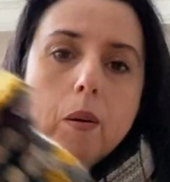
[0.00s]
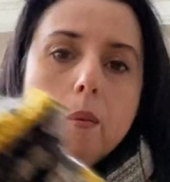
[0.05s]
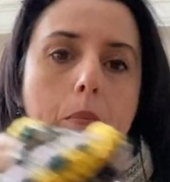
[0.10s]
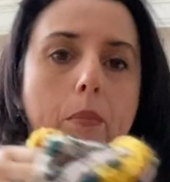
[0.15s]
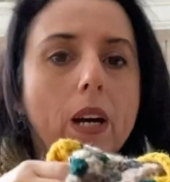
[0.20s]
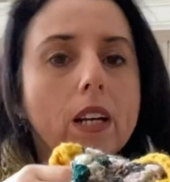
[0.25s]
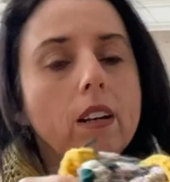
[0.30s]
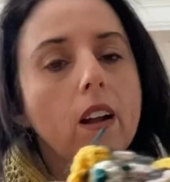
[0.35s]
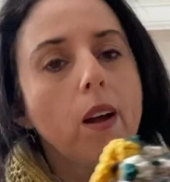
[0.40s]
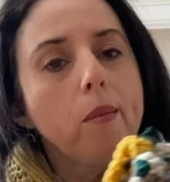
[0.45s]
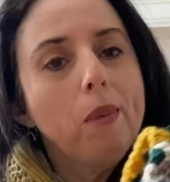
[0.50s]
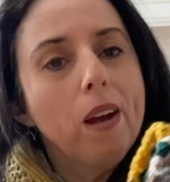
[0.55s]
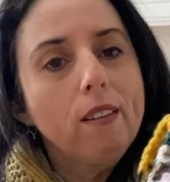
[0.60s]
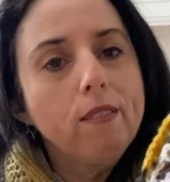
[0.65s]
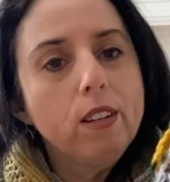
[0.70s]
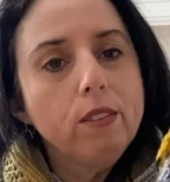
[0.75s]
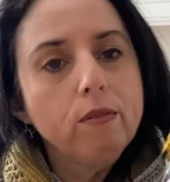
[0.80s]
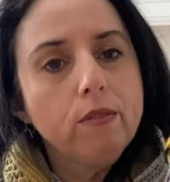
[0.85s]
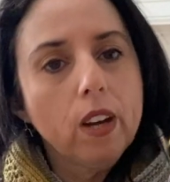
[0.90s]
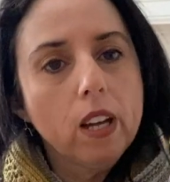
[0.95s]
But I'm
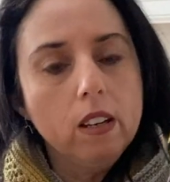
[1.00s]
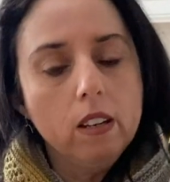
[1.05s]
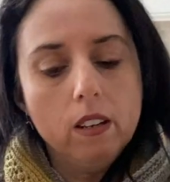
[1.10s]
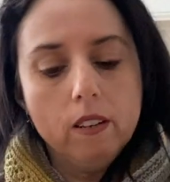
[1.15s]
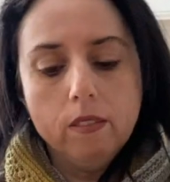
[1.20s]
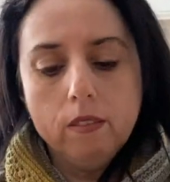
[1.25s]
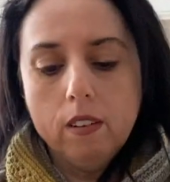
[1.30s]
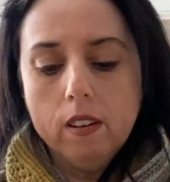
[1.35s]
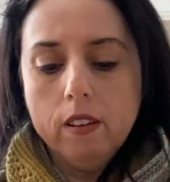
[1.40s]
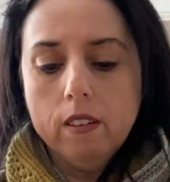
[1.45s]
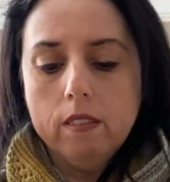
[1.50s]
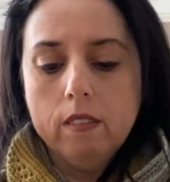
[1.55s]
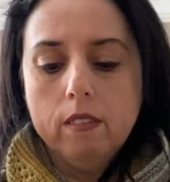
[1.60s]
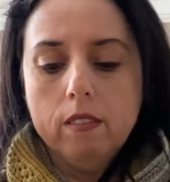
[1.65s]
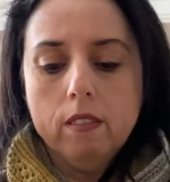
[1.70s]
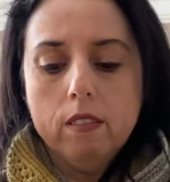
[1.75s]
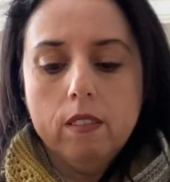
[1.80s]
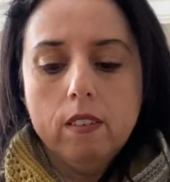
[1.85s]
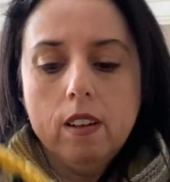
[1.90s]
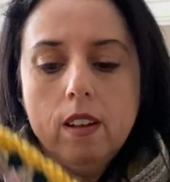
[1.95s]
having fun
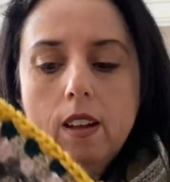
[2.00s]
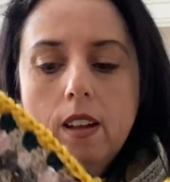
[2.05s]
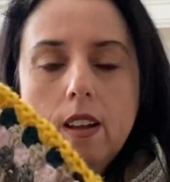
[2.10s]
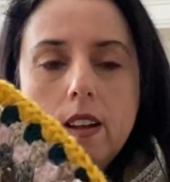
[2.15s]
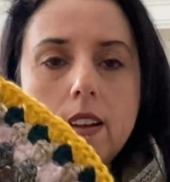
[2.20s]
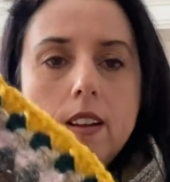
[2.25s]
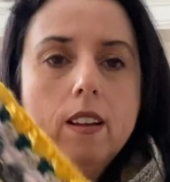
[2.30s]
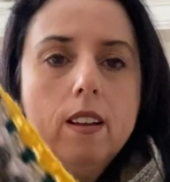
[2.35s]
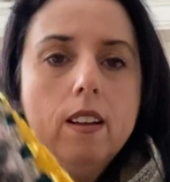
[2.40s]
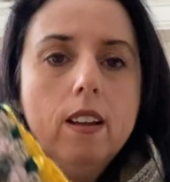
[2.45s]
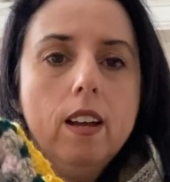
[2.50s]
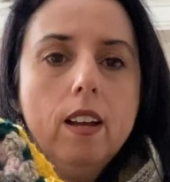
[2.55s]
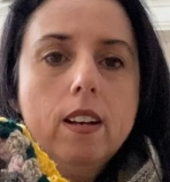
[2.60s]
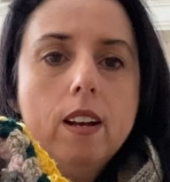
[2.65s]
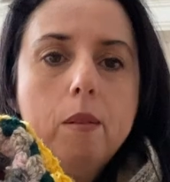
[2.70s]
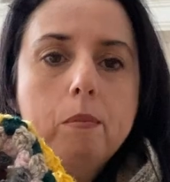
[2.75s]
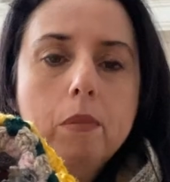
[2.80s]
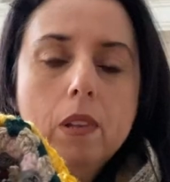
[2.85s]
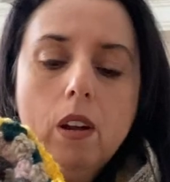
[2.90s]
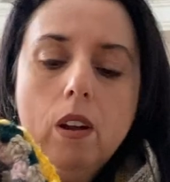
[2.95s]
and
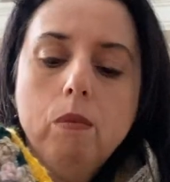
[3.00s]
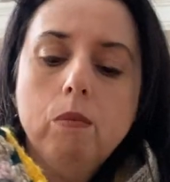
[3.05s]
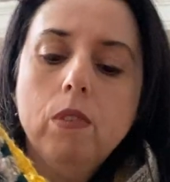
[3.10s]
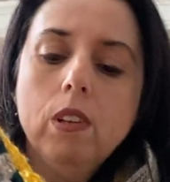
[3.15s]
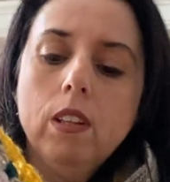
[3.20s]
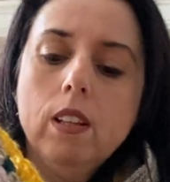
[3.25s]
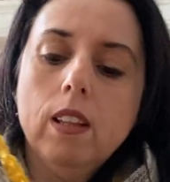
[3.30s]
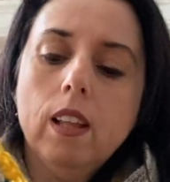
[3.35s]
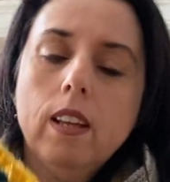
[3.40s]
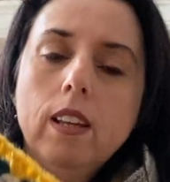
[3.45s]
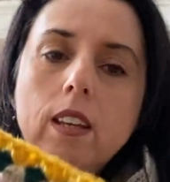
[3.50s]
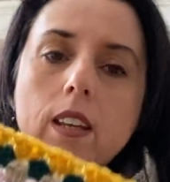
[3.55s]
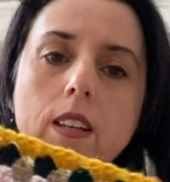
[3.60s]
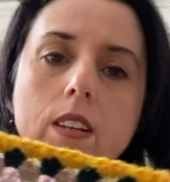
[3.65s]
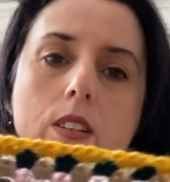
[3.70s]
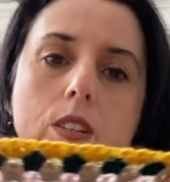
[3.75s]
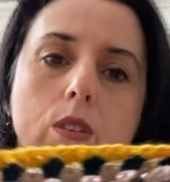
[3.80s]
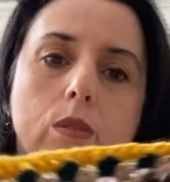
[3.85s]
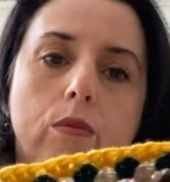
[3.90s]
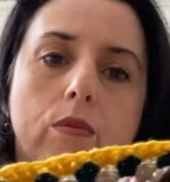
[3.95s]
I'm really liking
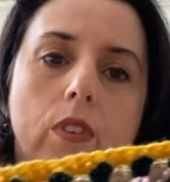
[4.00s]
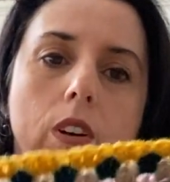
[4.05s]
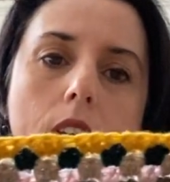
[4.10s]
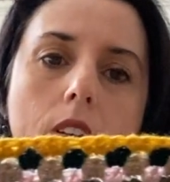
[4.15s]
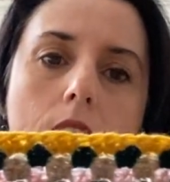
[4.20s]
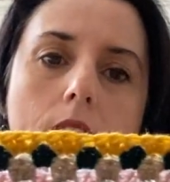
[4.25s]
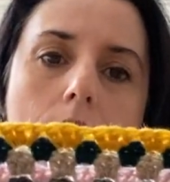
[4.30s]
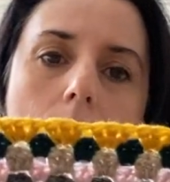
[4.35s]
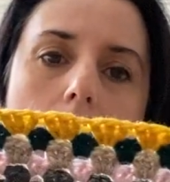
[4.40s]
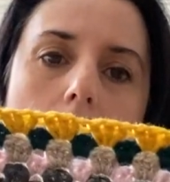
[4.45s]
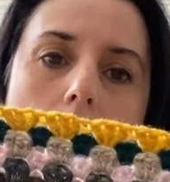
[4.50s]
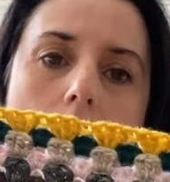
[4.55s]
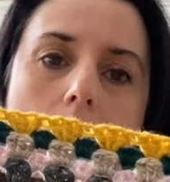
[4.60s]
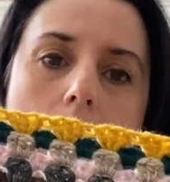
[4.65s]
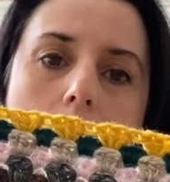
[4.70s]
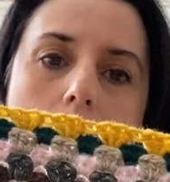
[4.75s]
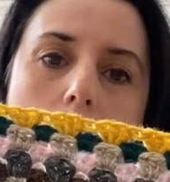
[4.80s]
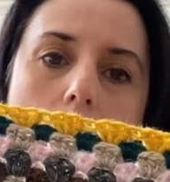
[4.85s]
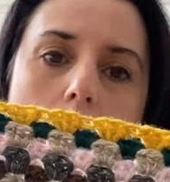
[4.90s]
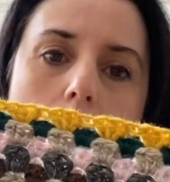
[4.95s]
it so far. I think
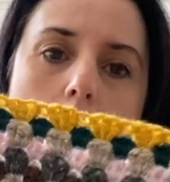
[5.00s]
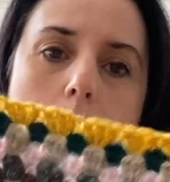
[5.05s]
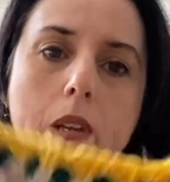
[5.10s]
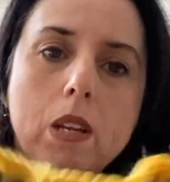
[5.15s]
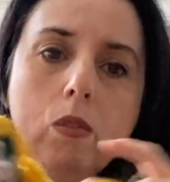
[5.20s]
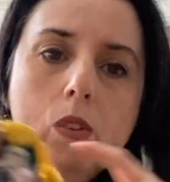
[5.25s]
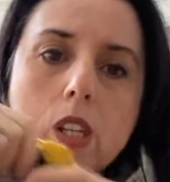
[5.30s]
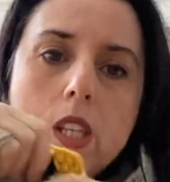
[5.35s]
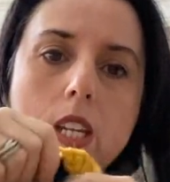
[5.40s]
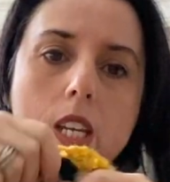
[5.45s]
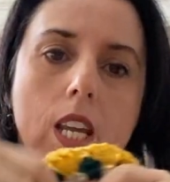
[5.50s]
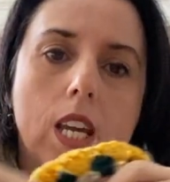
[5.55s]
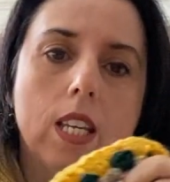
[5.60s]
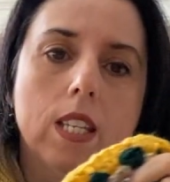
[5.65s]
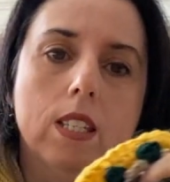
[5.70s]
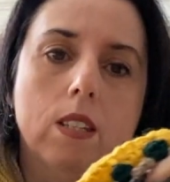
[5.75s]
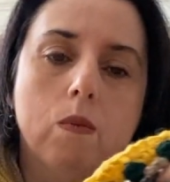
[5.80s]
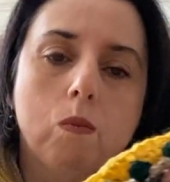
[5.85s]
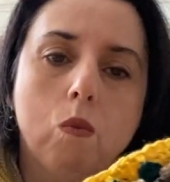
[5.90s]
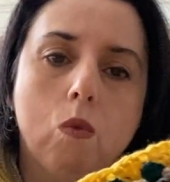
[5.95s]
it's going to be really
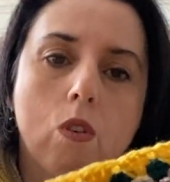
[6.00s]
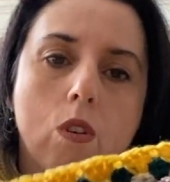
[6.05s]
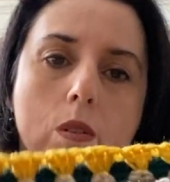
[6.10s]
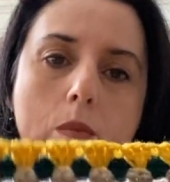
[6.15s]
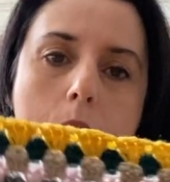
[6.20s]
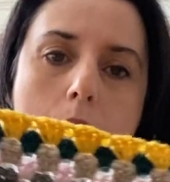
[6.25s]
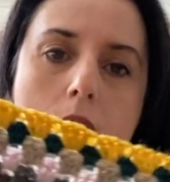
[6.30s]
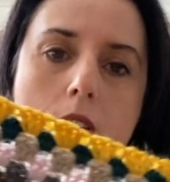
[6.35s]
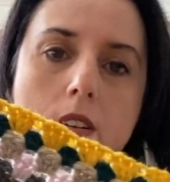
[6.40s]
nice and warm.